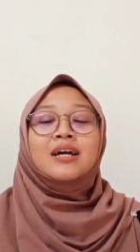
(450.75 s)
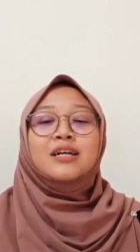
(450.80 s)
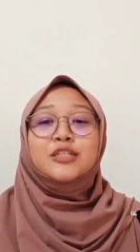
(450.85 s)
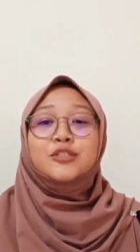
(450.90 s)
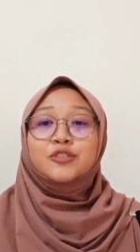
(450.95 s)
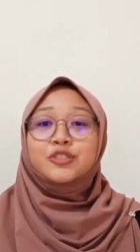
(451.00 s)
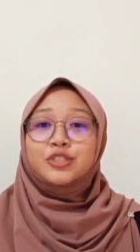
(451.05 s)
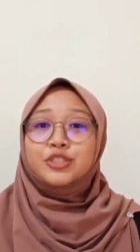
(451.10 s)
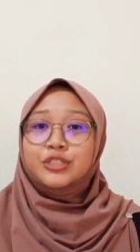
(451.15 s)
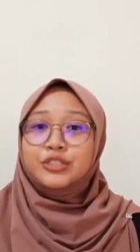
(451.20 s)

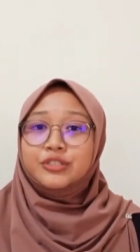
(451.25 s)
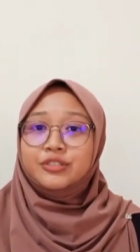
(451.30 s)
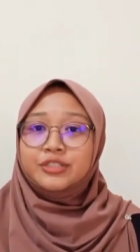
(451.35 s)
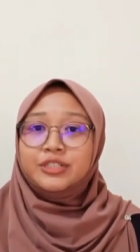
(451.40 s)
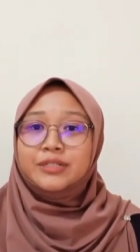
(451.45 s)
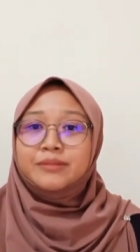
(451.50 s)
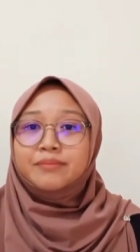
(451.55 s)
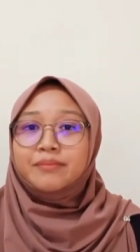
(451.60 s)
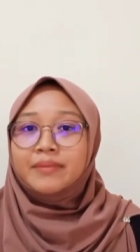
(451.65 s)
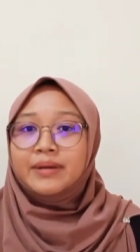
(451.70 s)
Your
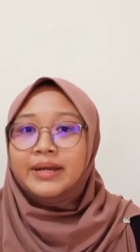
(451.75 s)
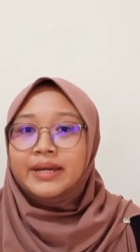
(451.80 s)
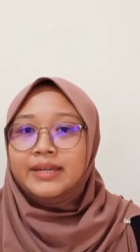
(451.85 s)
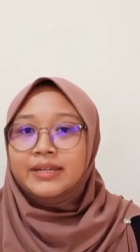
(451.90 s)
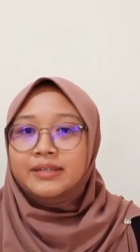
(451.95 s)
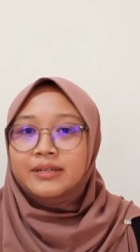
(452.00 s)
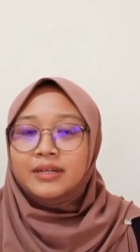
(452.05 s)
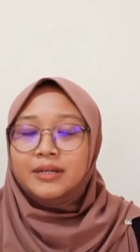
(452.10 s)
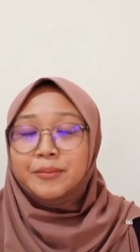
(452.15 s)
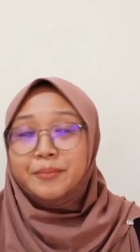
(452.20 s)
children
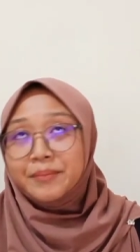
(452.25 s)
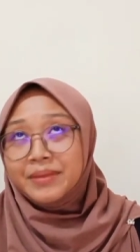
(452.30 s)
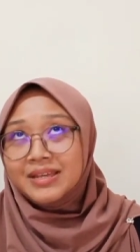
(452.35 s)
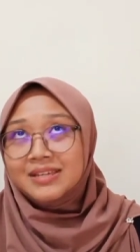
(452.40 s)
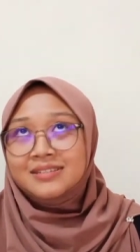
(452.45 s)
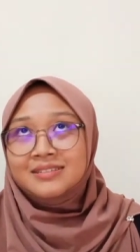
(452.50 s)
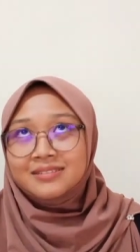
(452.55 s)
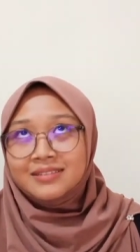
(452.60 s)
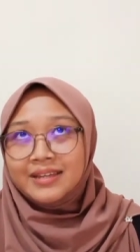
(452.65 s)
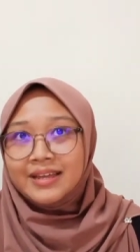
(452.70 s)
may
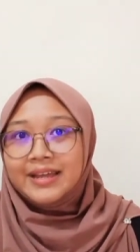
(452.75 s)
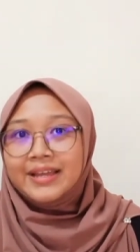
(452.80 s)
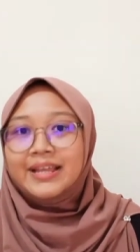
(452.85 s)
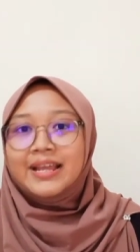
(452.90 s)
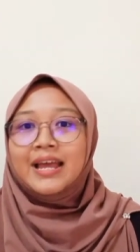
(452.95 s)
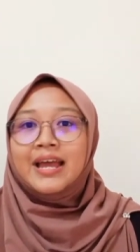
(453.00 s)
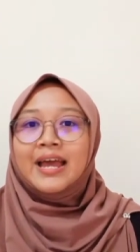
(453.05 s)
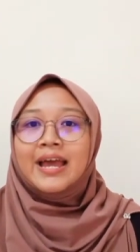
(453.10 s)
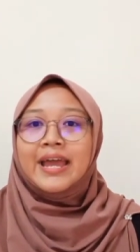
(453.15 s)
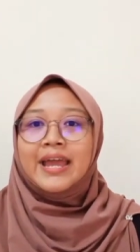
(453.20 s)
start
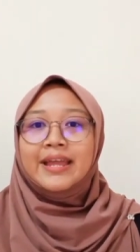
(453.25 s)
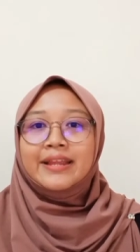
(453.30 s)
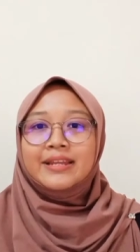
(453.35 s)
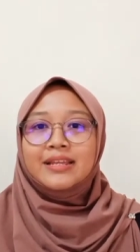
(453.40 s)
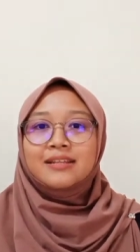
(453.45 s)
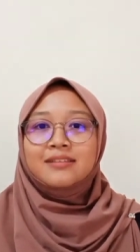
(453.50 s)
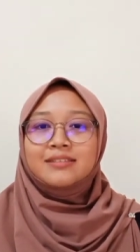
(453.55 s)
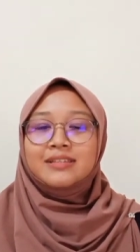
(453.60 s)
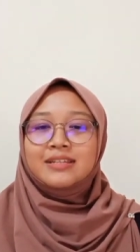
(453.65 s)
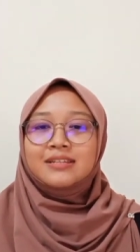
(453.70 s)

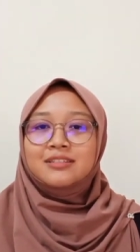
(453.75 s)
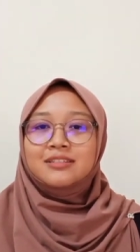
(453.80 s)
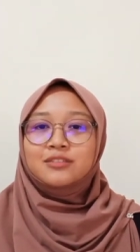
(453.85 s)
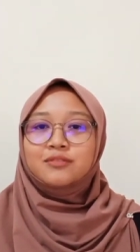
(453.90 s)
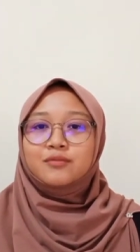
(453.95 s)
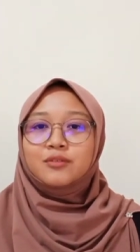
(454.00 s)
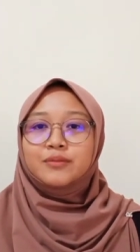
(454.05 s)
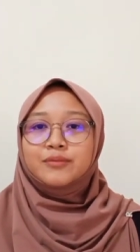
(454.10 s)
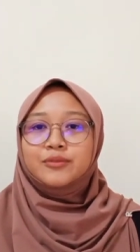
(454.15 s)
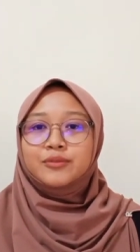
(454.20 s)
hiding things
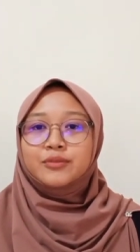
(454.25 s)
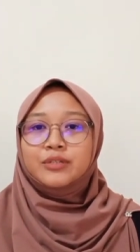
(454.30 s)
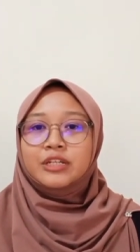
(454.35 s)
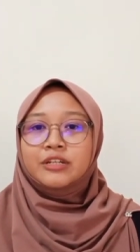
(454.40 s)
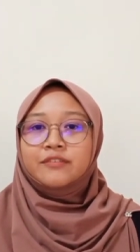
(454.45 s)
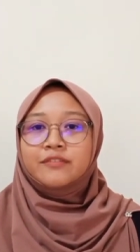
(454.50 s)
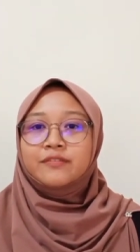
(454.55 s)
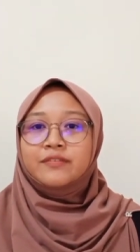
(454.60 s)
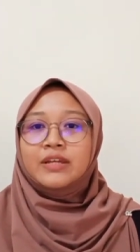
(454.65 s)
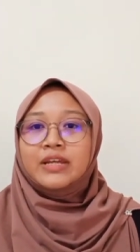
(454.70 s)
from you
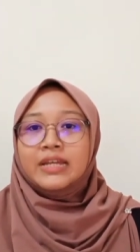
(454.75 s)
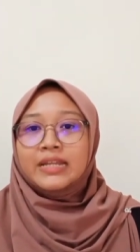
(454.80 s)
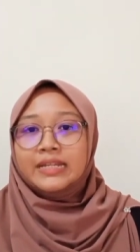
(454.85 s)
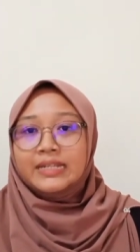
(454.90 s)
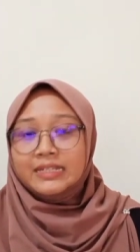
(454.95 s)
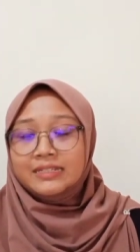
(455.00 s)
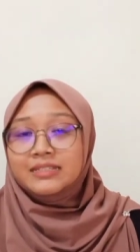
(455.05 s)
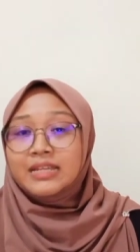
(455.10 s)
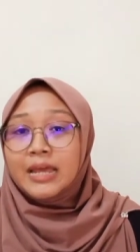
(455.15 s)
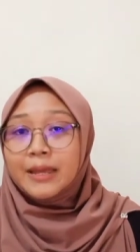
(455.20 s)
if
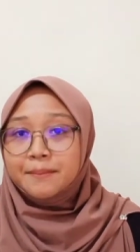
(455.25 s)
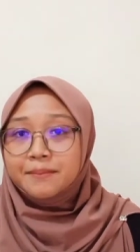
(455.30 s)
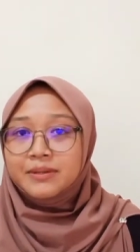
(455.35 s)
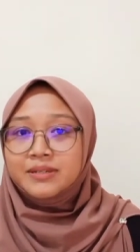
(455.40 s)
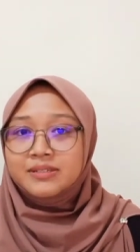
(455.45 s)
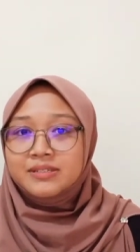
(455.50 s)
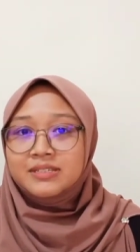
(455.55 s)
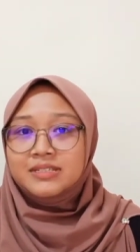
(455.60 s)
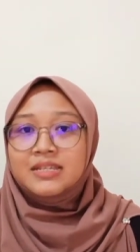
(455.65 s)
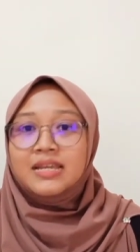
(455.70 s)
this
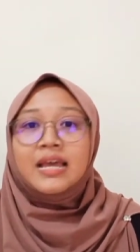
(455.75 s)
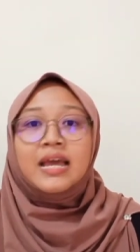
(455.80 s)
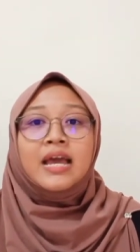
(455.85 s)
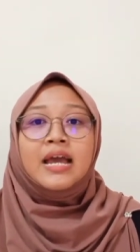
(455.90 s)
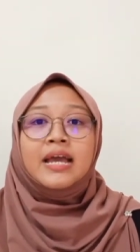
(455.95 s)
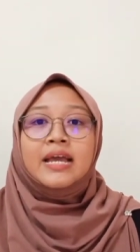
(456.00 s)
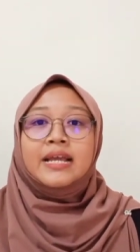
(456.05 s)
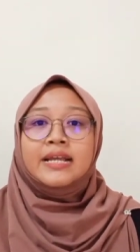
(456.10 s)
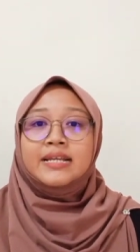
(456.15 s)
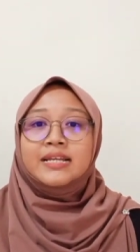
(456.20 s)
happens.
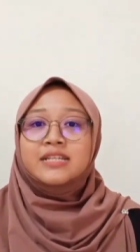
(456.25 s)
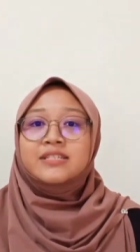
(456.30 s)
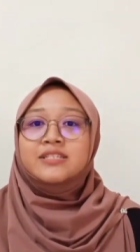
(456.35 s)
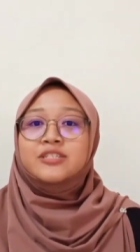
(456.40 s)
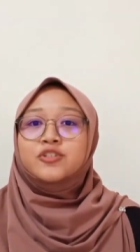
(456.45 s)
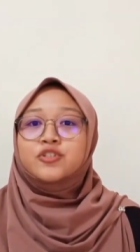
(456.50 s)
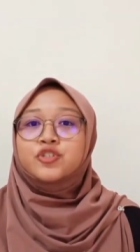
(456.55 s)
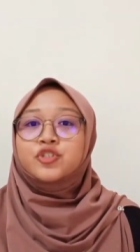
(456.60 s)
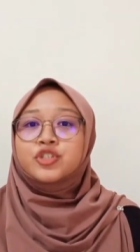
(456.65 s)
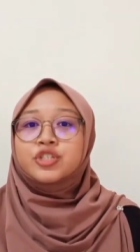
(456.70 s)
Gain
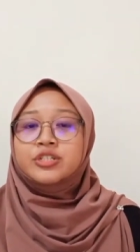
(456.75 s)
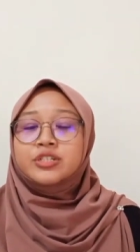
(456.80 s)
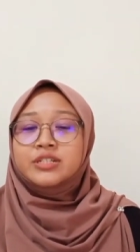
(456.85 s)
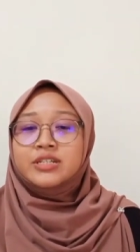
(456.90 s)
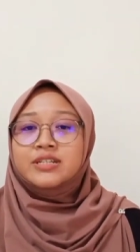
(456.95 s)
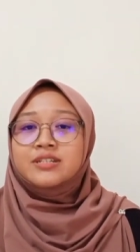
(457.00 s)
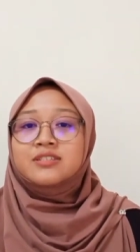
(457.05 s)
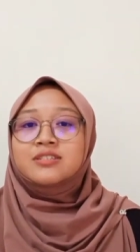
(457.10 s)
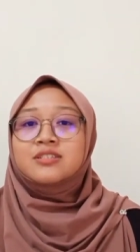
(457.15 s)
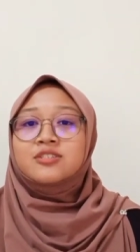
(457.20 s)
your
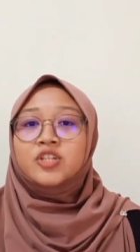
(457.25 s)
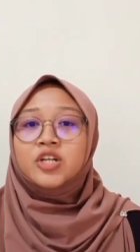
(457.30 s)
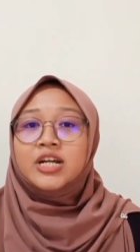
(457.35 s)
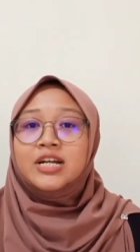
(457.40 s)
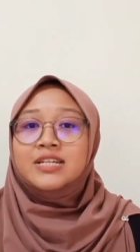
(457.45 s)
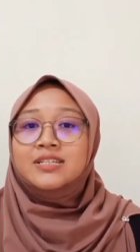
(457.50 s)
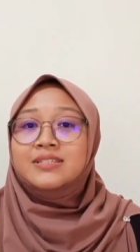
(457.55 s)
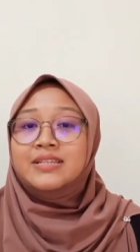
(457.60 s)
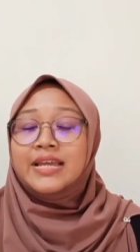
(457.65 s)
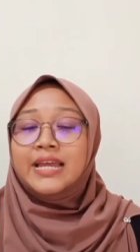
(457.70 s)
children's
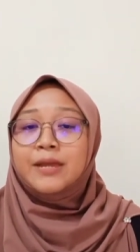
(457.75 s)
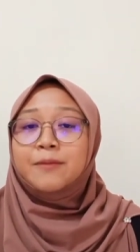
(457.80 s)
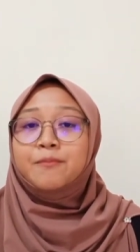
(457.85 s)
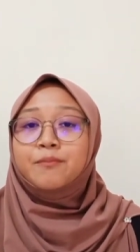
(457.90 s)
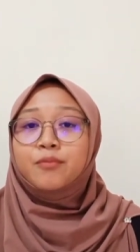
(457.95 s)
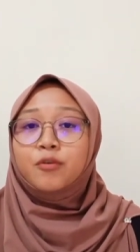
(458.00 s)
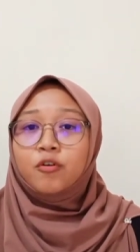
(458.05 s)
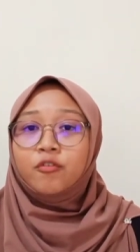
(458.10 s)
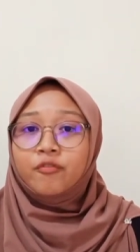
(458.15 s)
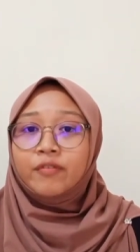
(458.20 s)
trust and
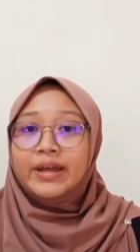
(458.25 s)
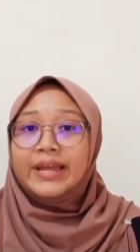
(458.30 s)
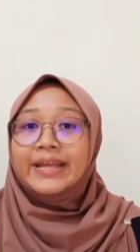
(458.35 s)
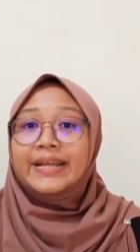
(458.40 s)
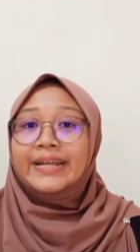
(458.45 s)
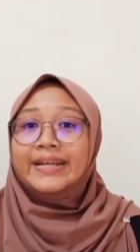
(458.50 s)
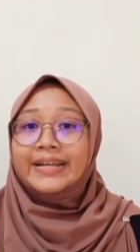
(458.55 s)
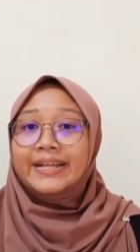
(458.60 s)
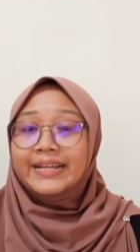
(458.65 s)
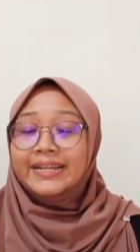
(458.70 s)
provide
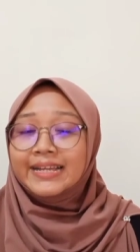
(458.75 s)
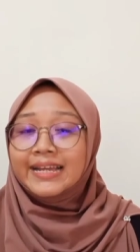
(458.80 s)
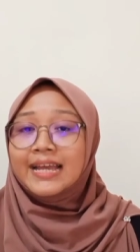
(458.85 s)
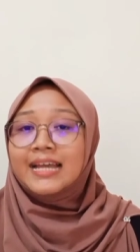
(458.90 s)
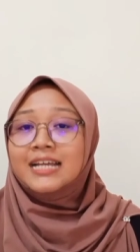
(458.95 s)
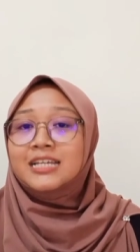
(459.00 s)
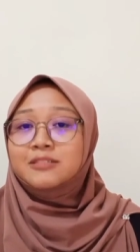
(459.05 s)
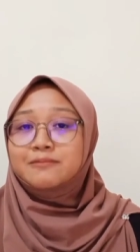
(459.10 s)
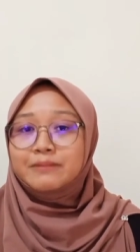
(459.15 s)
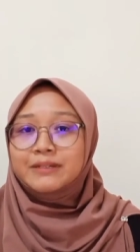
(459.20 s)
clear
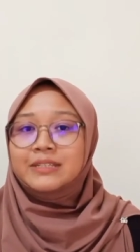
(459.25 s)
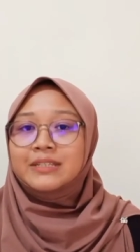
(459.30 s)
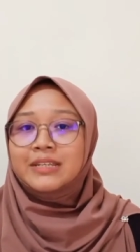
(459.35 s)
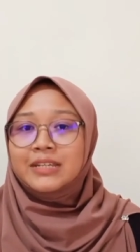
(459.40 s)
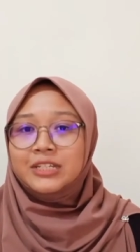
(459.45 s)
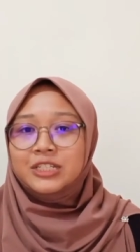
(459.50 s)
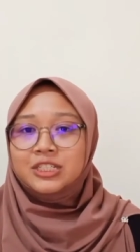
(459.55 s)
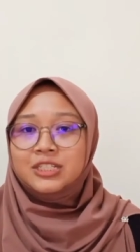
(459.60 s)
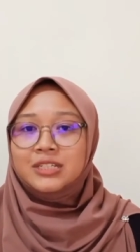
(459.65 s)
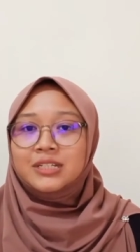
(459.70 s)

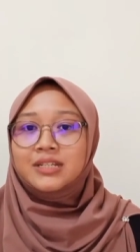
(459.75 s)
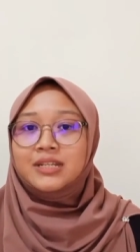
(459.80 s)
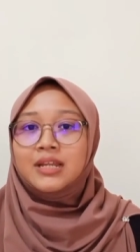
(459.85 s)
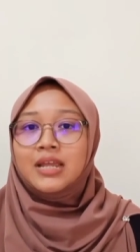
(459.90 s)
expectation.